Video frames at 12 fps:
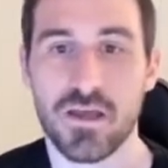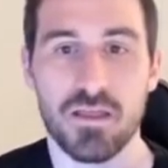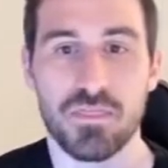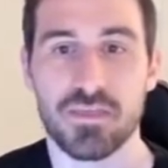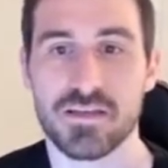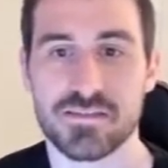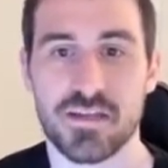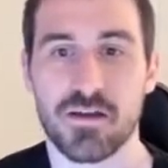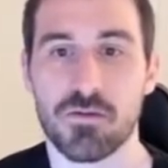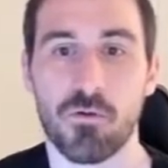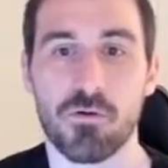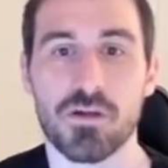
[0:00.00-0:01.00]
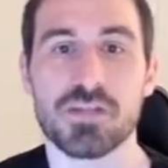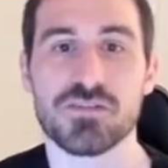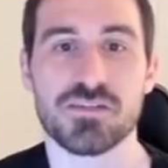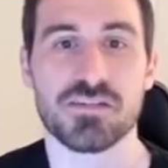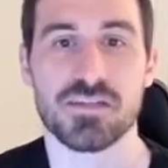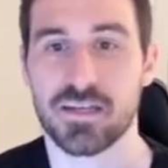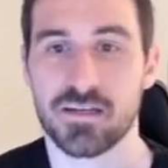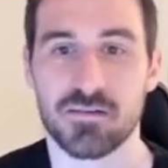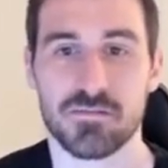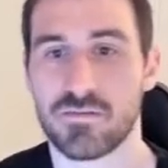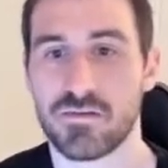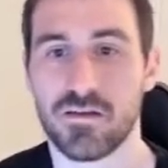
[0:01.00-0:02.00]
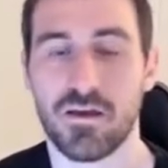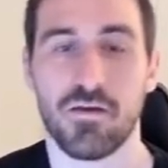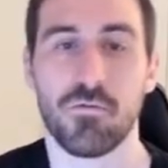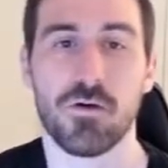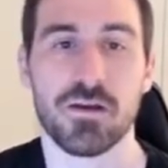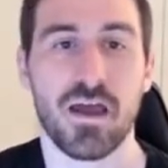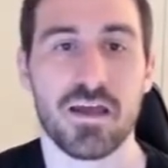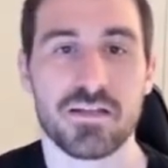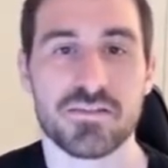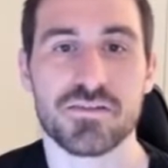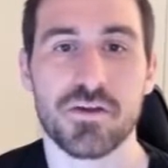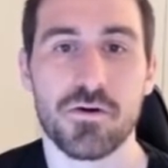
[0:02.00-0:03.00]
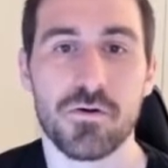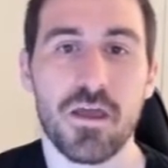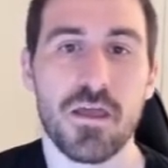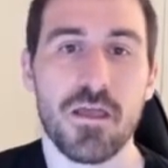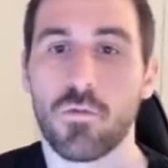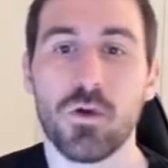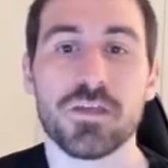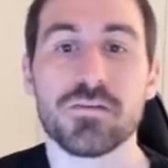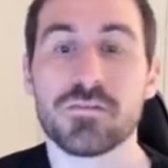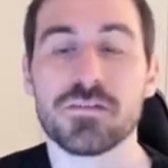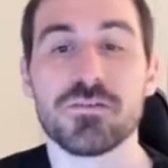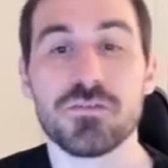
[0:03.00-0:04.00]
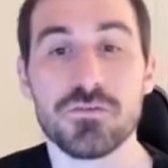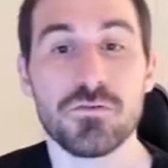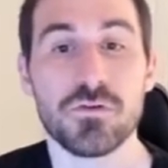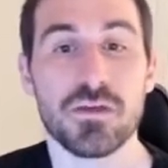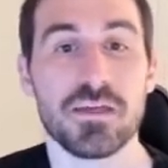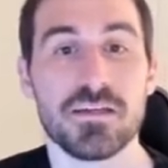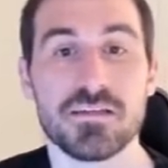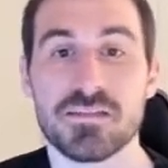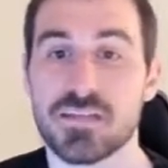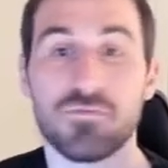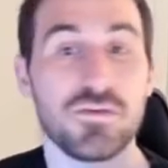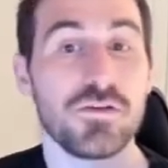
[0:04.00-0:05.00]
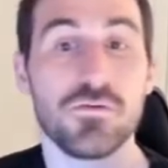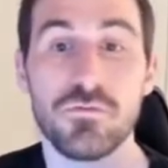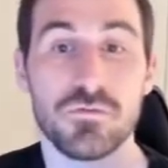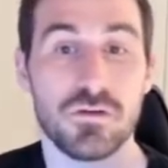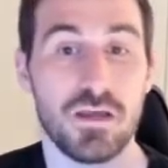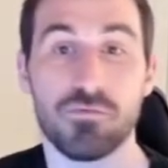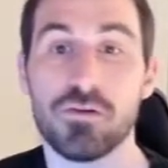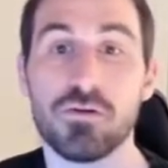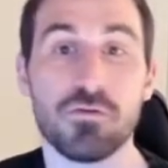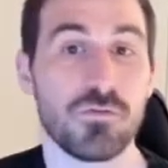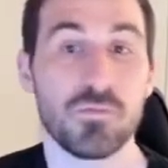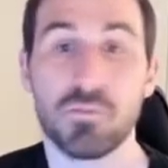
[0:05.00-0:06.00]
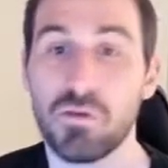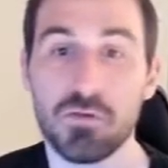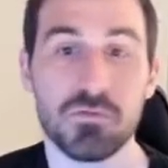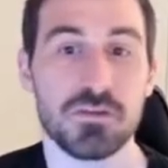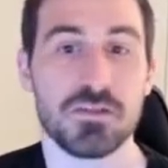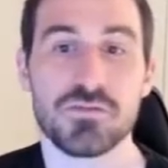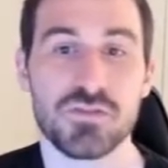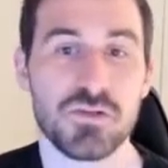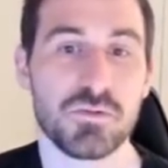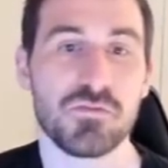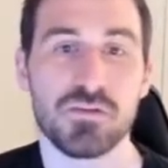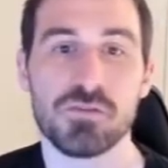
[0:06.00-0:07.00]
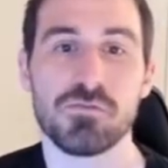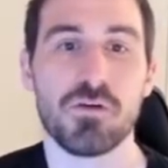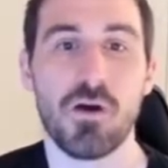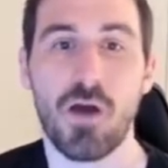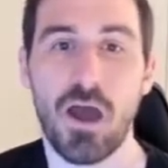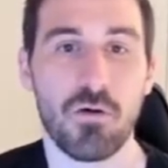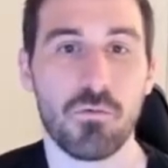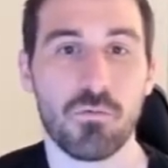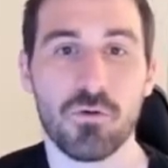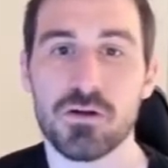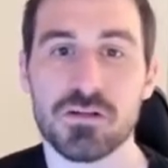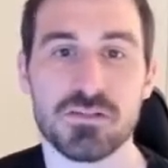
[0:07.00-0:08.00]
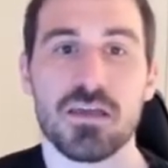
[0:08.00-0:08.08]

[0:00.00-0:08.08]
things that are more interesting and whatnot. And so what you can do is if you're familiar with YouTube, if you know how it works,